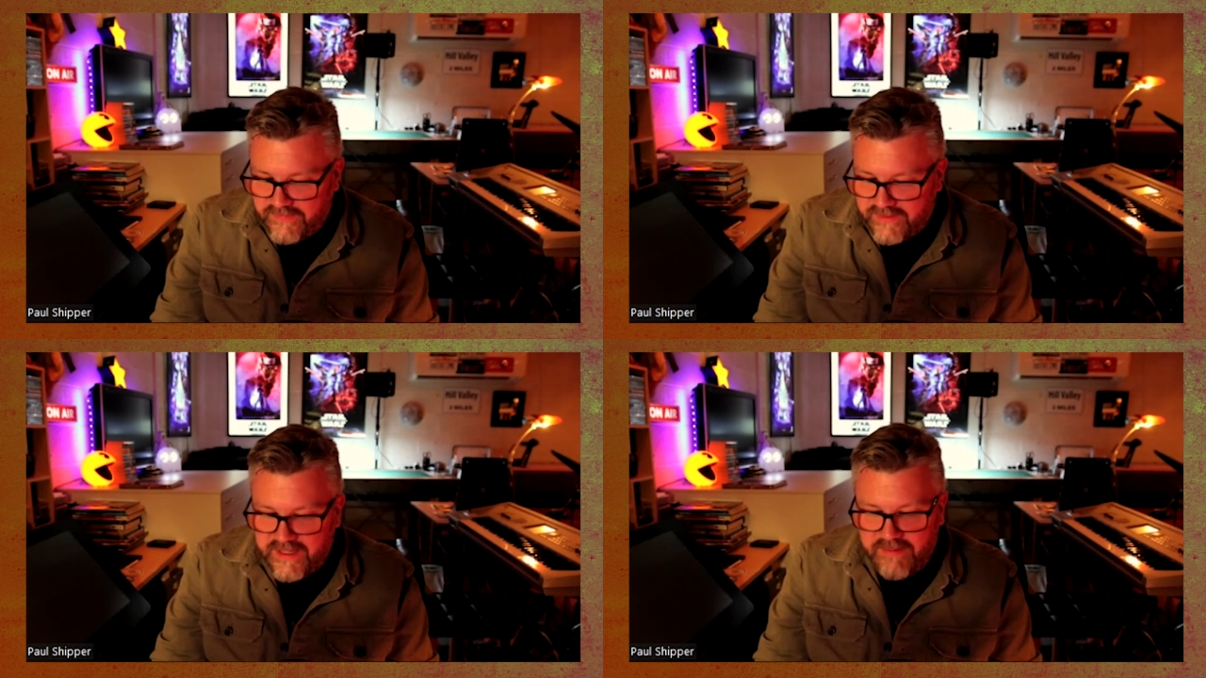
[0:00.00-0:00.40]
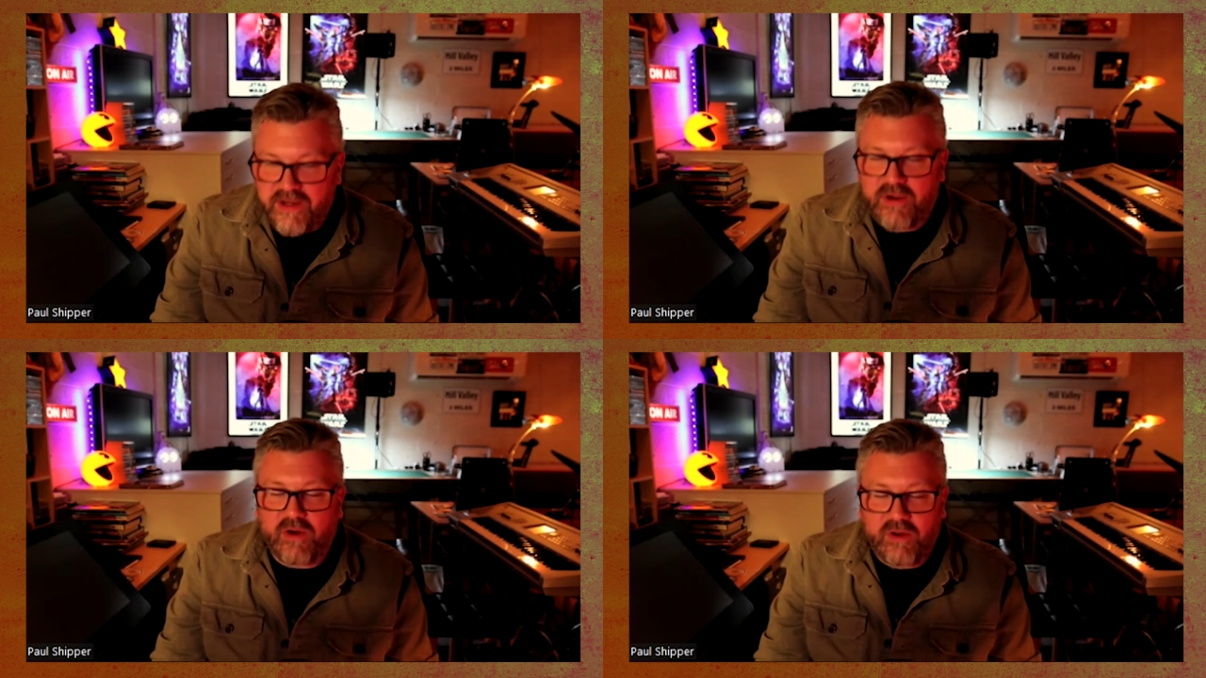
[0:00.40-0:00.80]
give me a
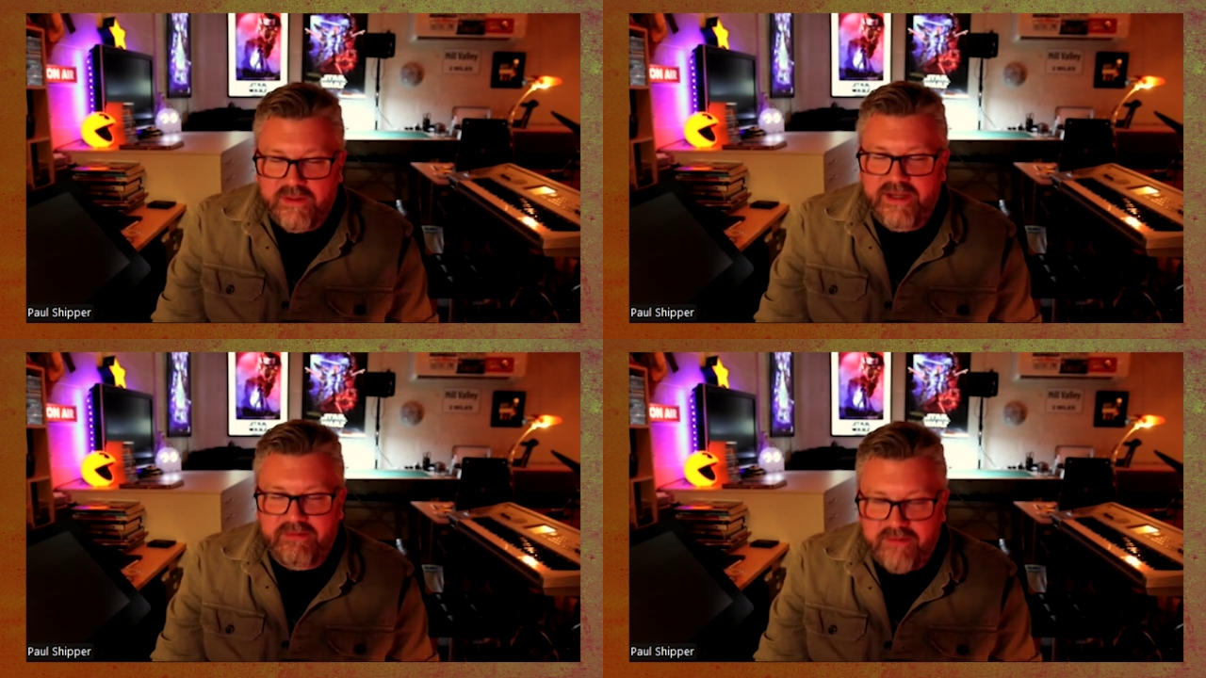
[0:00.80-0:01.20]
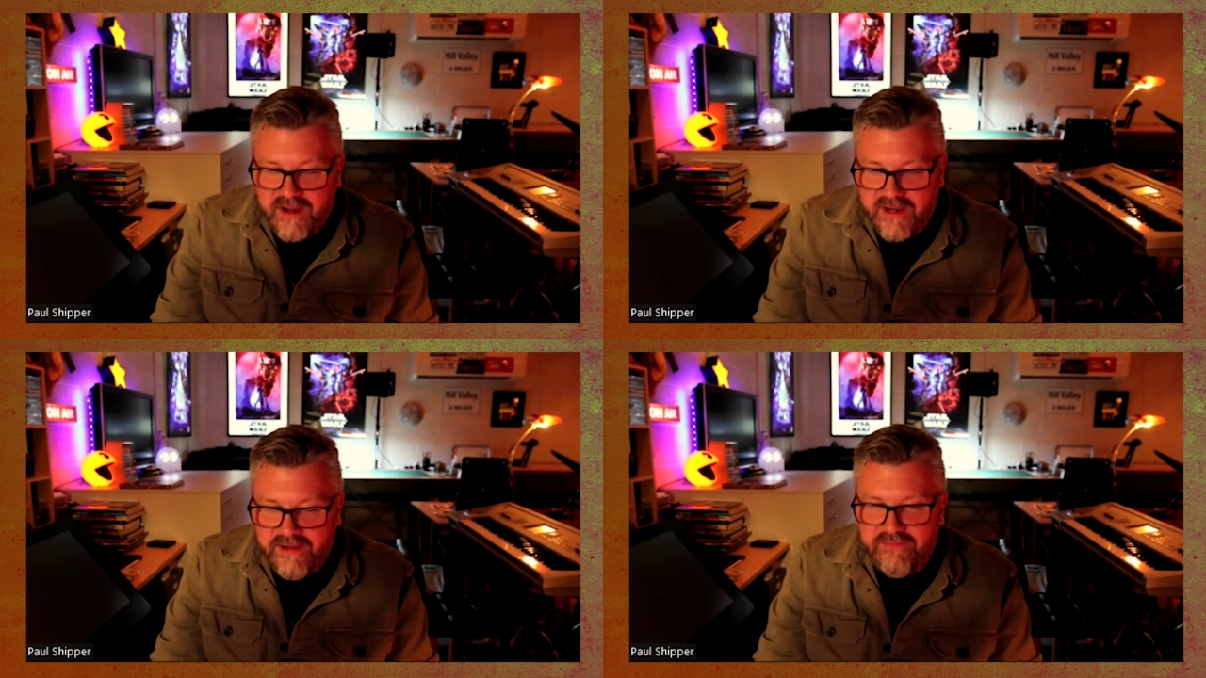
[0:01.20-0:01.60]
call when you
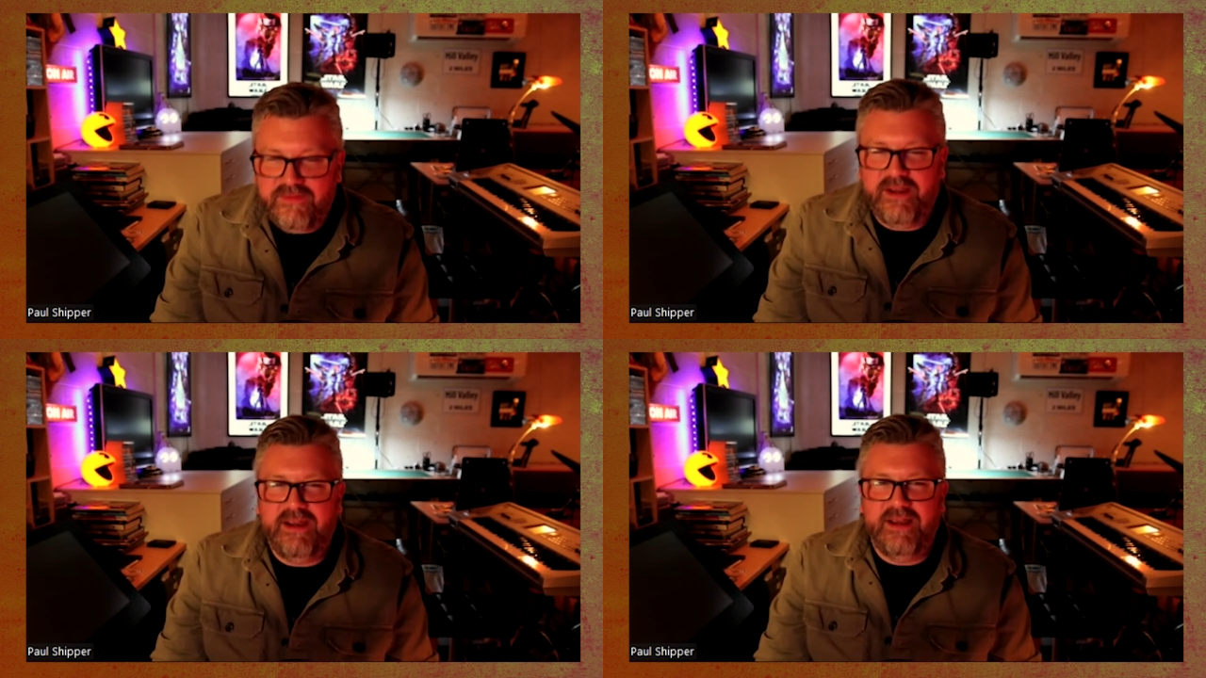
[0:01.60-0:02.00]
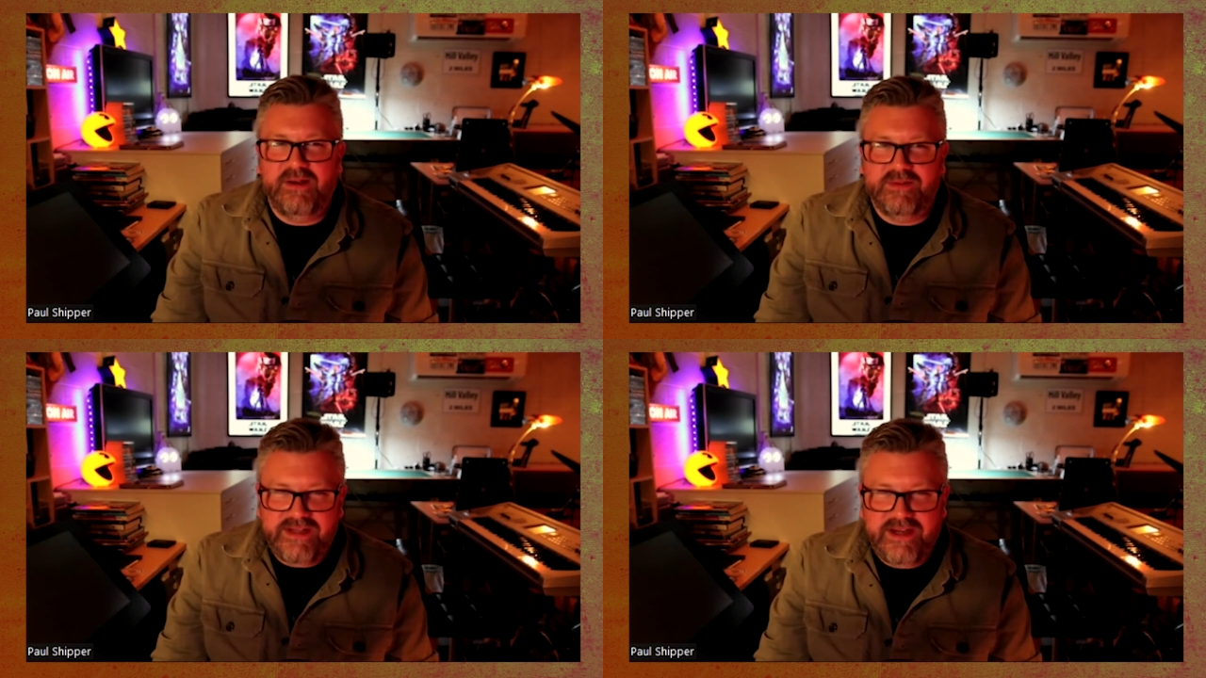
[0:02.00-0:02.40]
arrive, see